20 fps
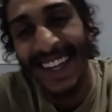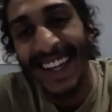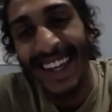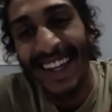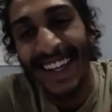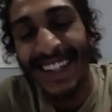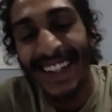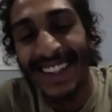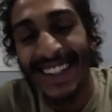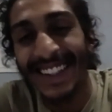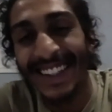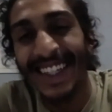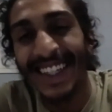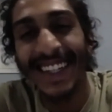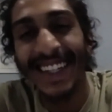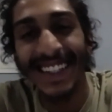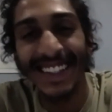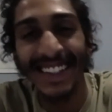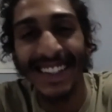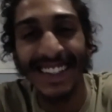
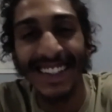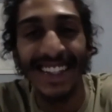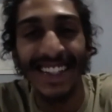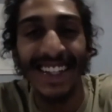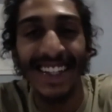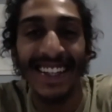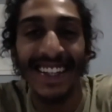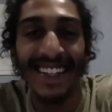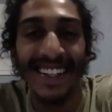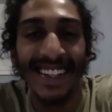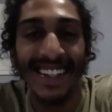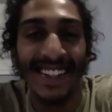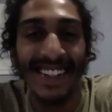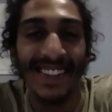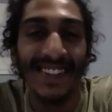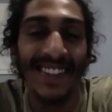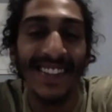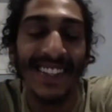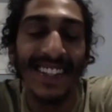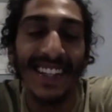Exactly.
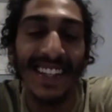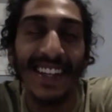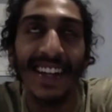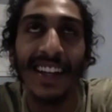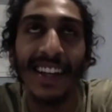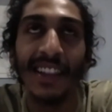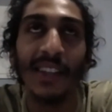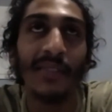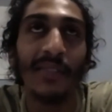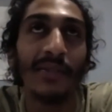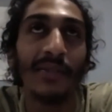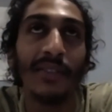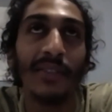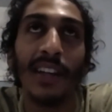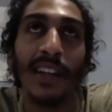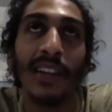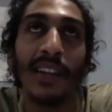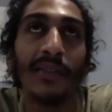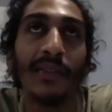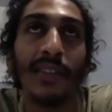Well, yeah, yeah,
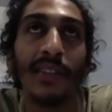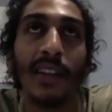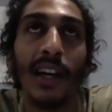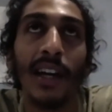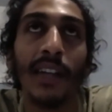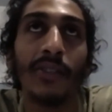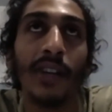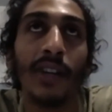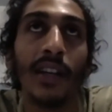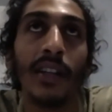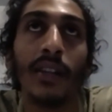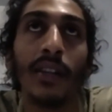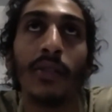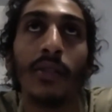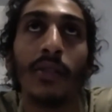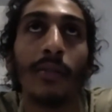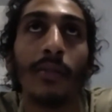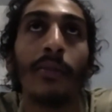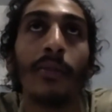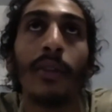I I loved it. I try to
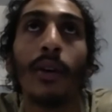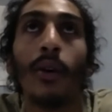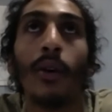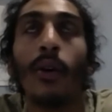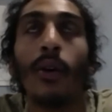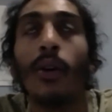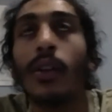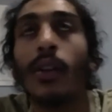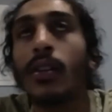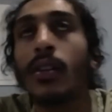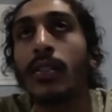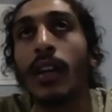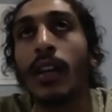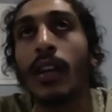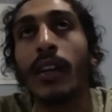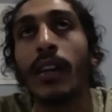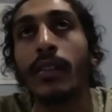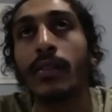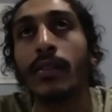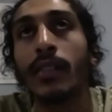incorporate all the
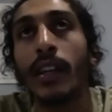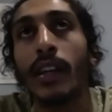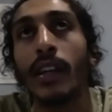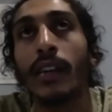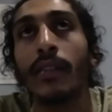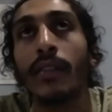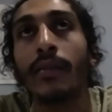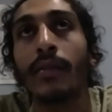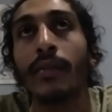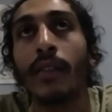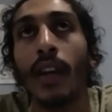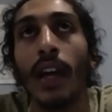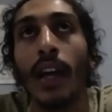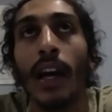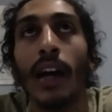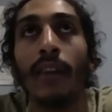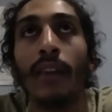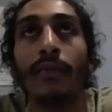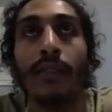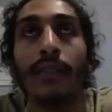styles that I've
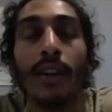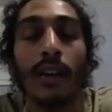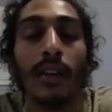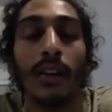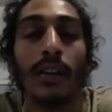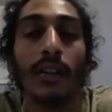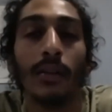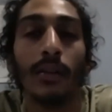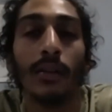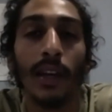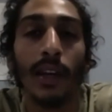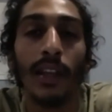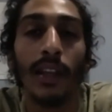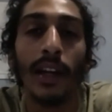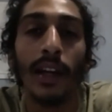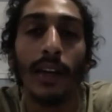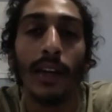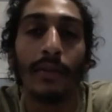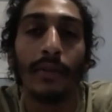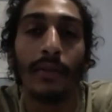I've done in the way that
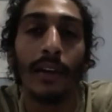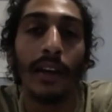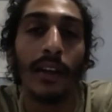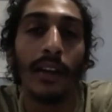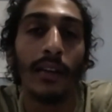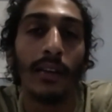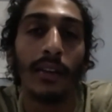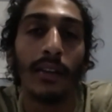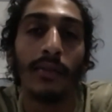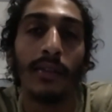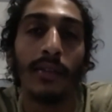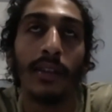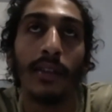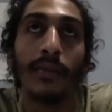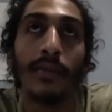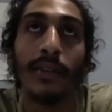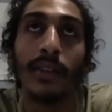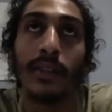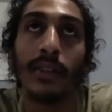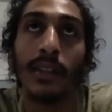I fight, even if
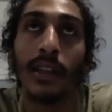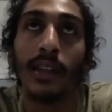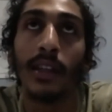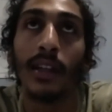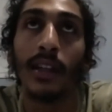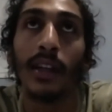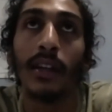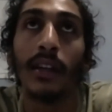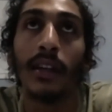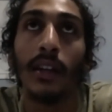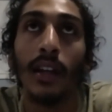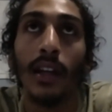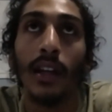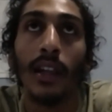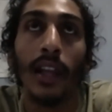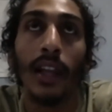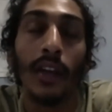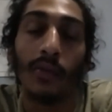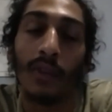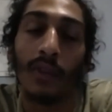it's like
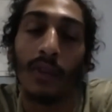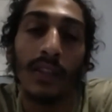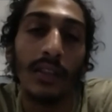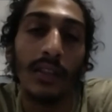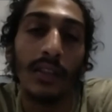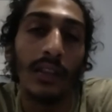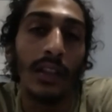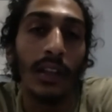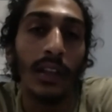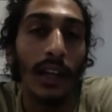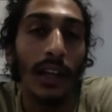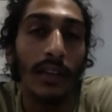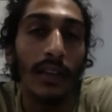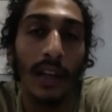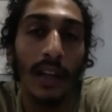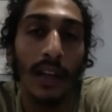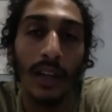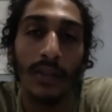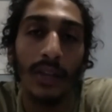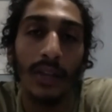like wrestling. I'll
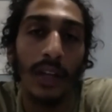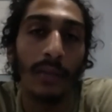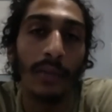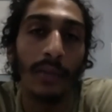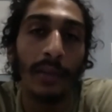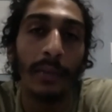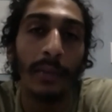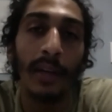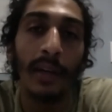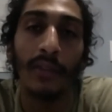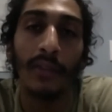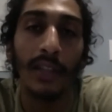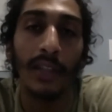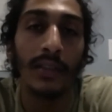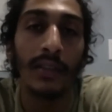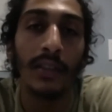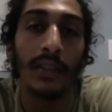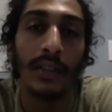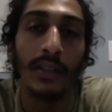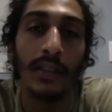I'll try to bring my
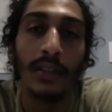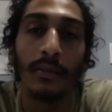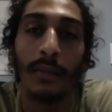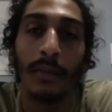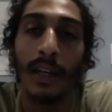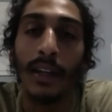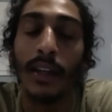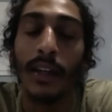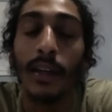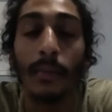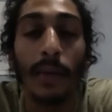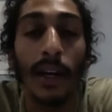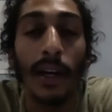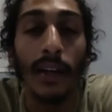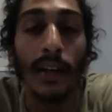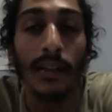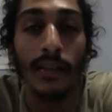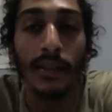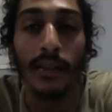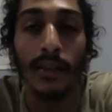wrestling to my
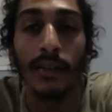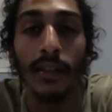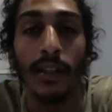kickboxing.